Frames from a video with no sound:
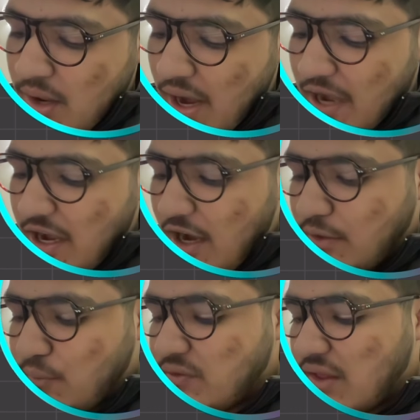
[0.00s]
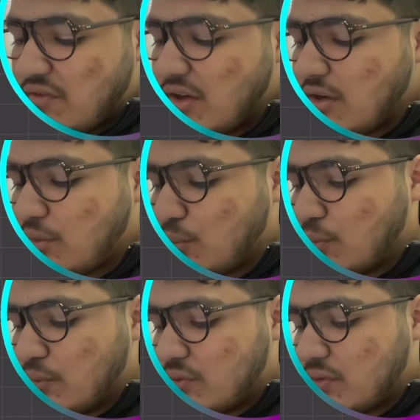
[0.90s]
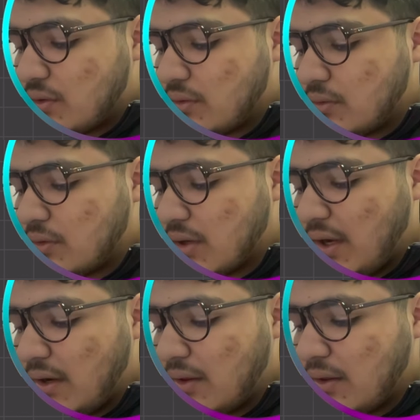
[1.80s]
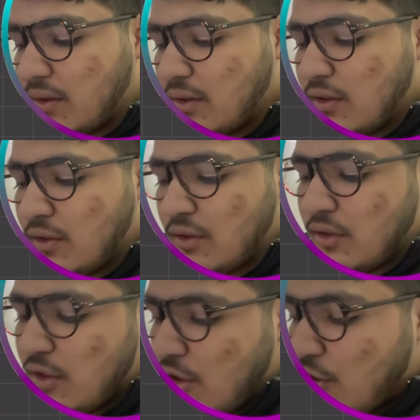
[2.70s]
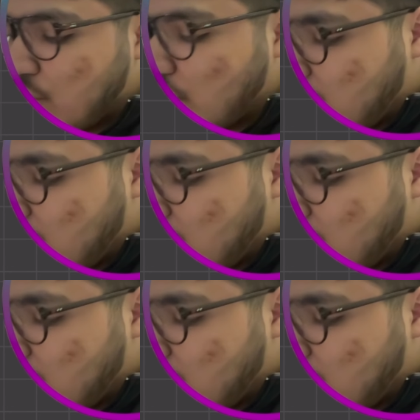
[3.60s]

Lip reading: and L2 is having 2 nodes, right? So